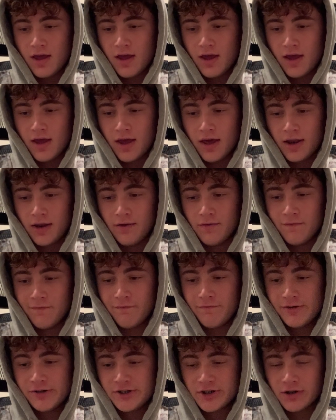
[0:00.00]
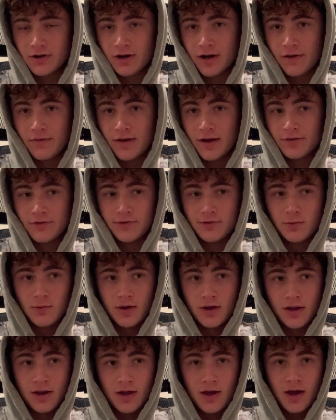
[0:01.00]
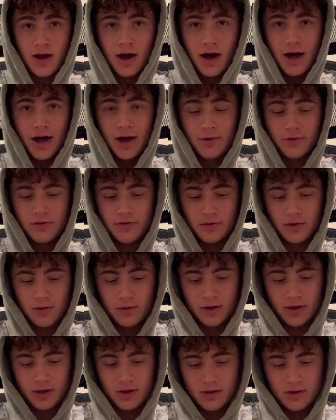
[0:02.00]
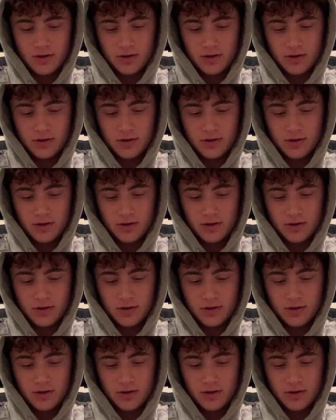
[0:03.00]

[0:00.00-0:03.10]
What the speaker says: And fishing around that squid, I was throwing